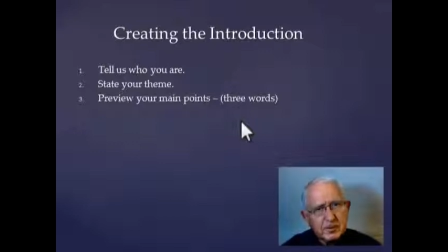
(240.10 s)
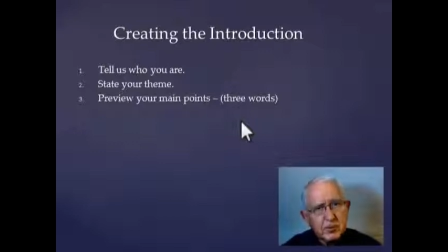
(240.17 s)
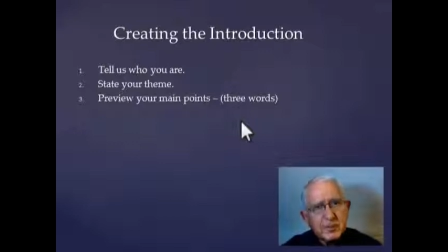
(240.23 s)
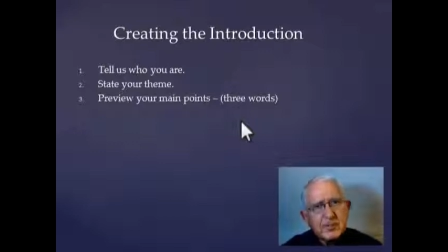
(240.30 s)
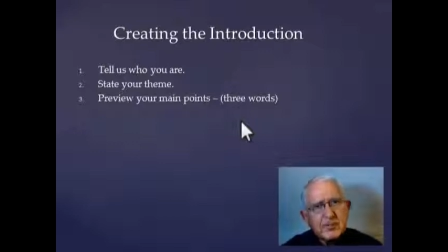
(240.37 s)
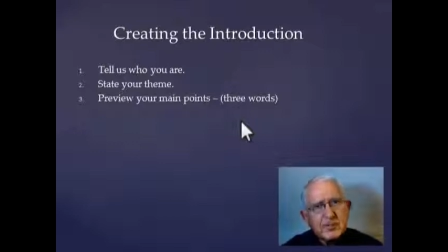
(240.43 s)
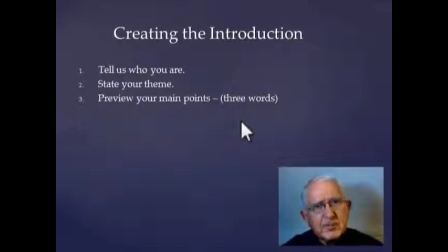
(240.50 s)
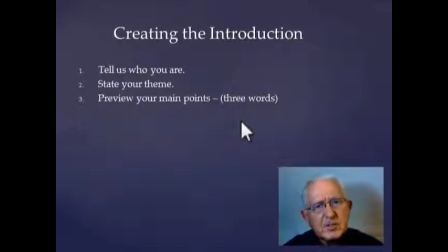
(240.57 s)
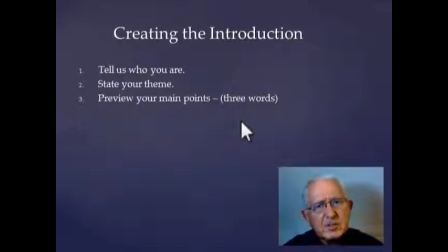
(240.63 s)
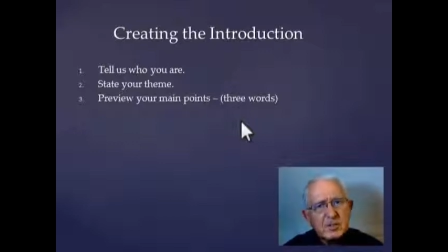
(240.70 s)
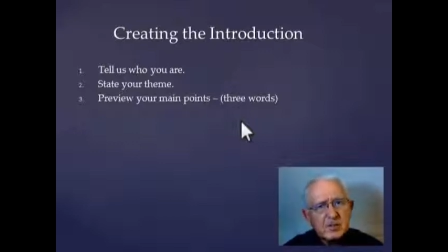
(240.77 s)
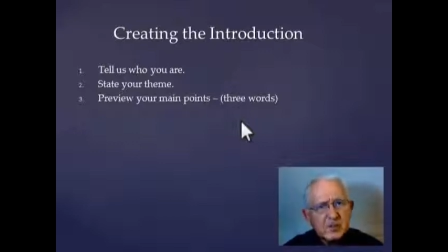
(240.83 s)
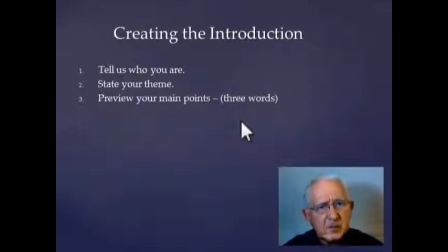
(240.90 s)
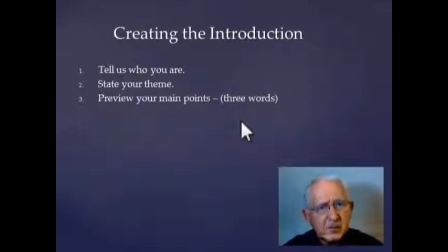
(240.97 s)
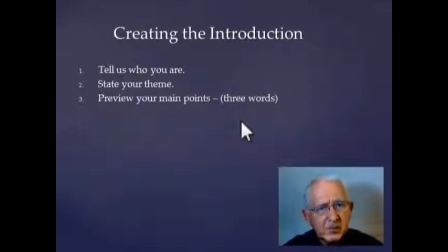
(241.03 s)
transition
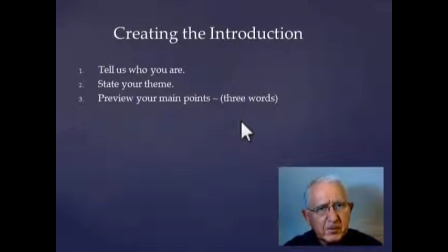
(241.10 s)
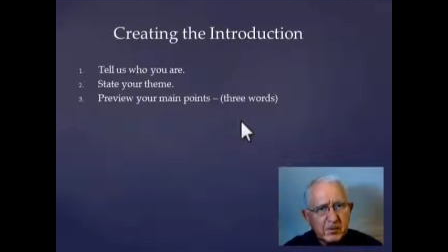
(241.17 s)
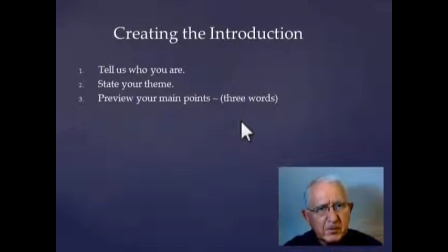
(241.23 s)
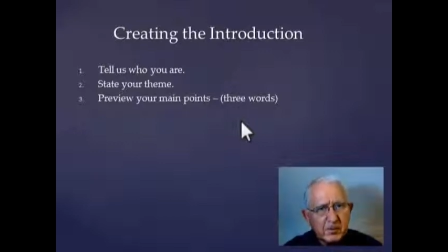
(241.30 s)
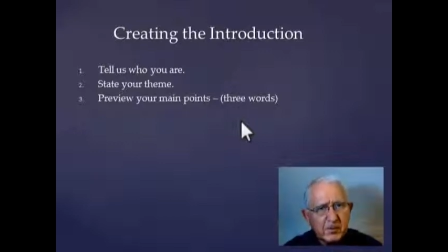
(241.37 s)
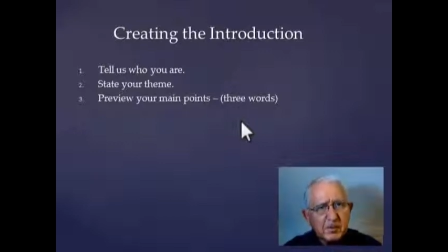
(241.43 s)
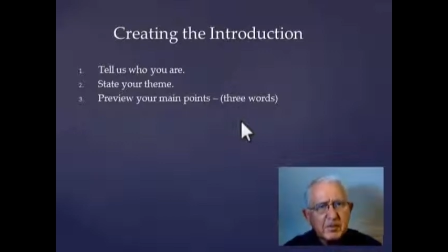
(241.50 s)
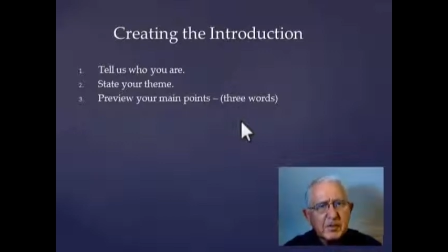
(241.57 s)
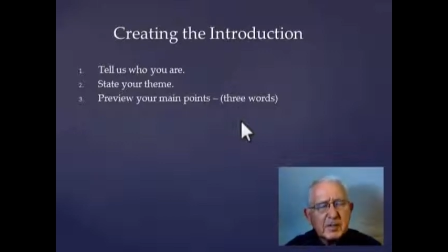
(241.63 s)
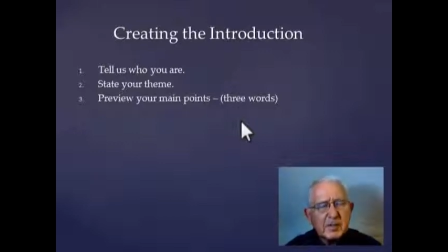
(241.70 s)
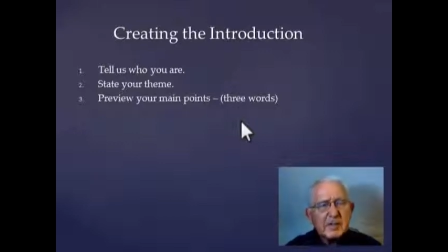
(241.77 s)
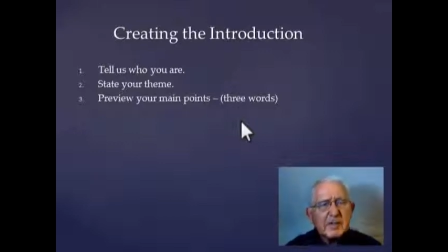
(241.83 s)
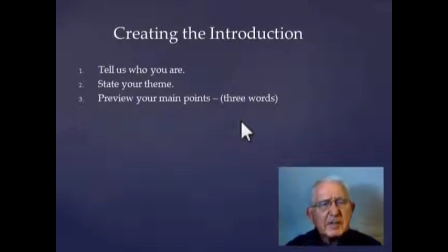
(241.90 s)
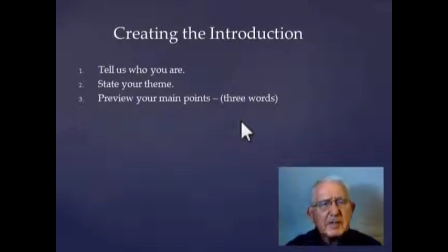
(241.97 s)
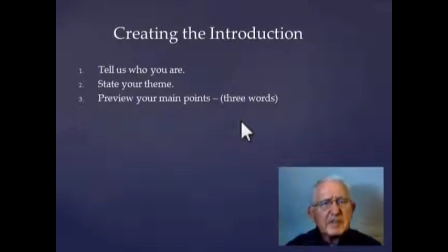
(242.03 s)
from the theme
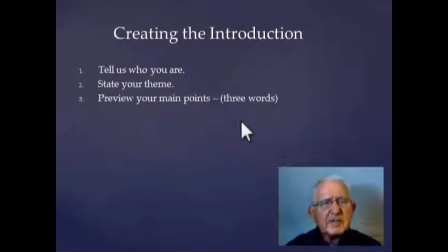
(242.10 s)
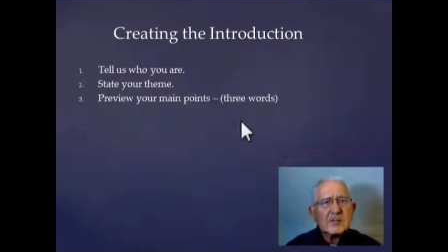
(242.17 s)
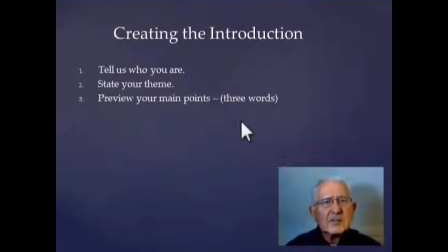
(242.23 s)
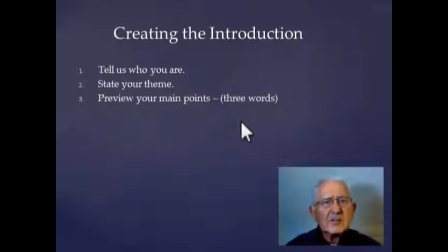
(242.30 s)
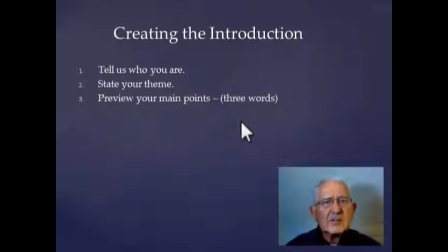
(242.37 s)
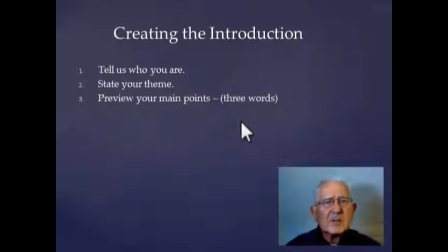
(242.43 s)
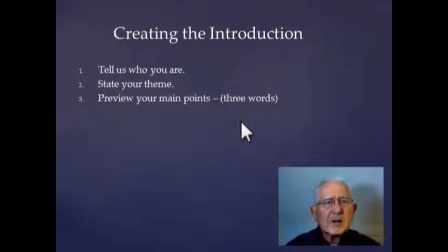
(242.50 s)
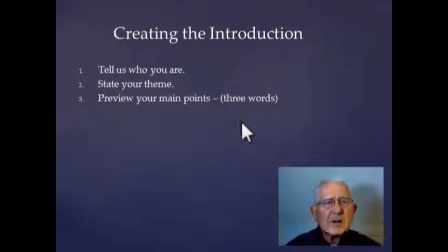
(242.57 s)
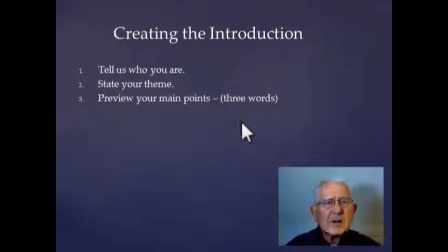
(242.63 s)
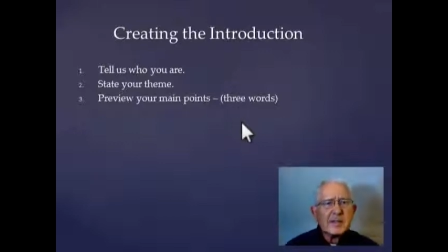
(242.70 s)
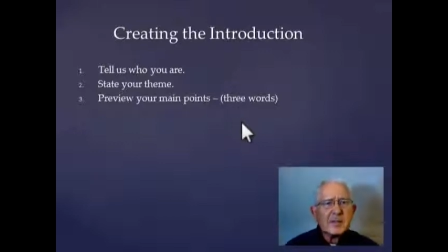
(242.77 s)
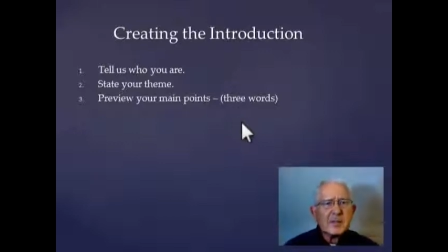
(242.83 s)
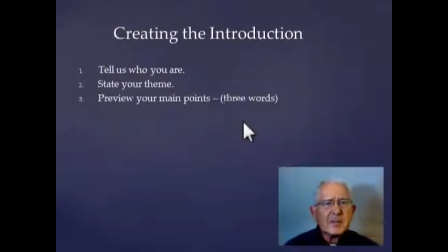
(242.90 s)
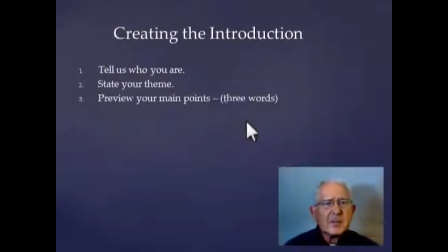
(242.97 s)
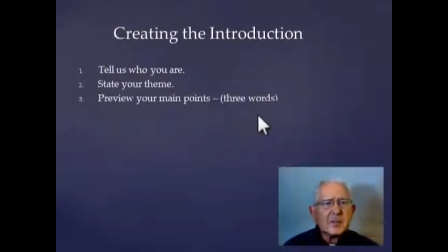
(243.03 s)
into the body of
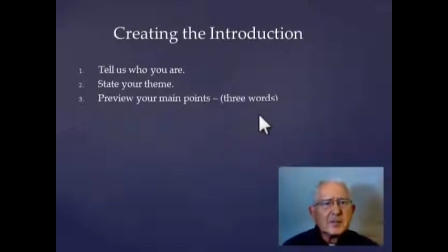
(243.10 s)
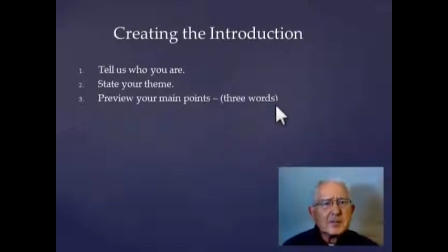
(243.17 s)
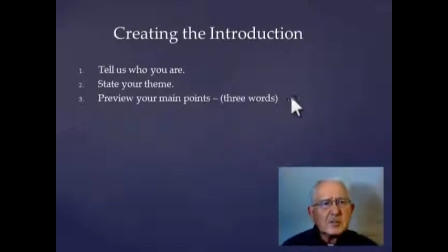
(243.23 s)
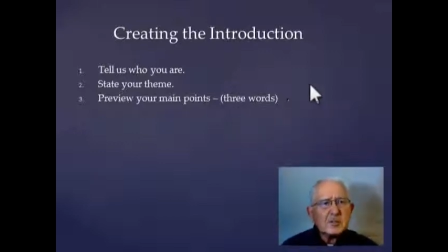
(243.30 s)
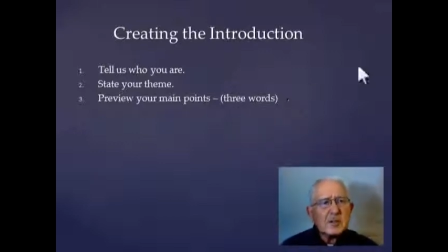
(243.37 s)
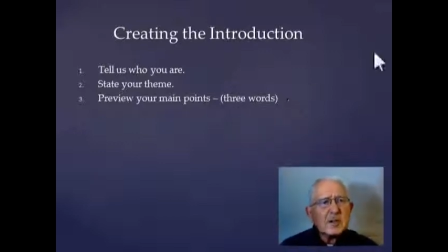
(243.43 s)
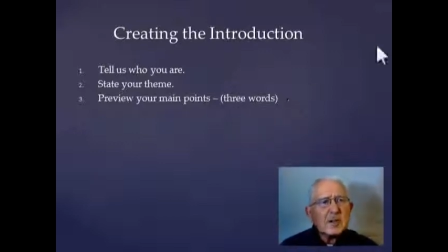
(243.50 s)
the speech.